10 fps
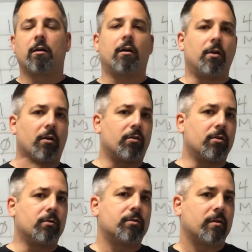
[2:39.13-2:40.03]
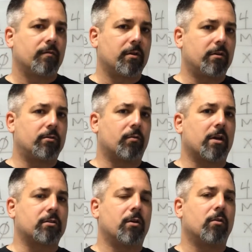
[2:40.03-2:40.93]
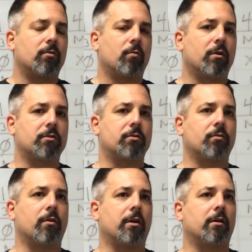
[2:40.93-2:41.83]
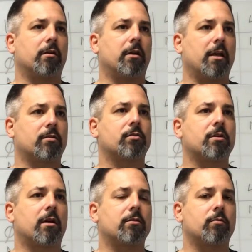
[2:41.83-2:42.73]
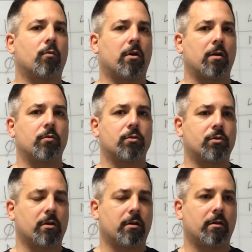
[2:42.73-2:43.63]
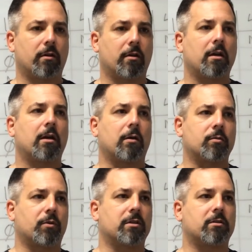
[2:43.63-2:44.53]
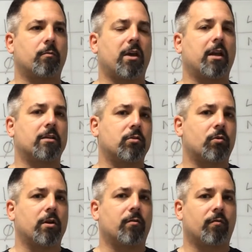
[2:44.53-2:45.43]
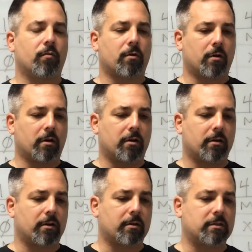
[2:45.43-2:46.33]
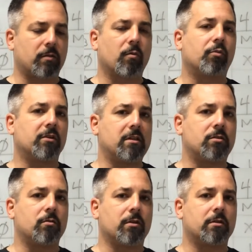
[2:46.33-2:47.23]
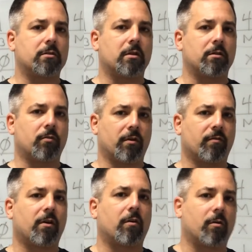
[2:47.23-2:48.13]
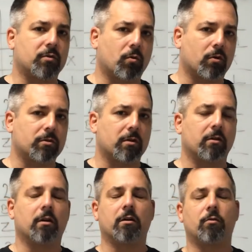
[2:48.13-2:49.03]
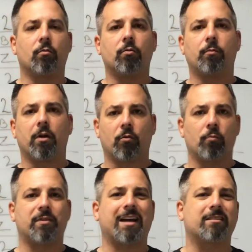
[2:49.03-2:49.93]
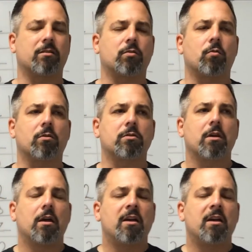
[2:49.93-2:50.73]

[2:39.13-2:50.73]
Another use of the duress code was during an exercise where I was participating as a trainer for several police units during a firearms course, a group tactics course.